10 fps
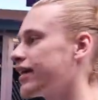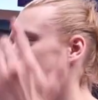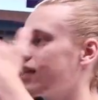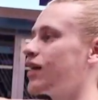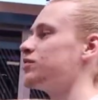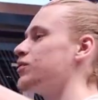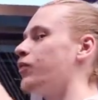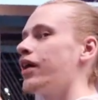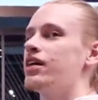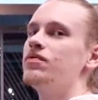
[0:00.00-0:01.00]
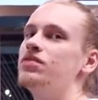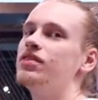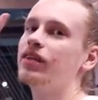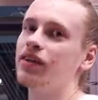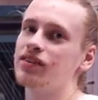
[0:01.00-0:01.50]
like, it comes in waves,
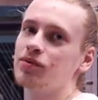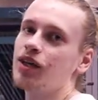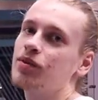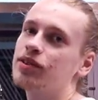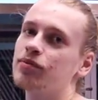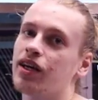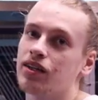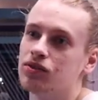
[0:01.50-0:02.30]
you know? Sometimes I'm like,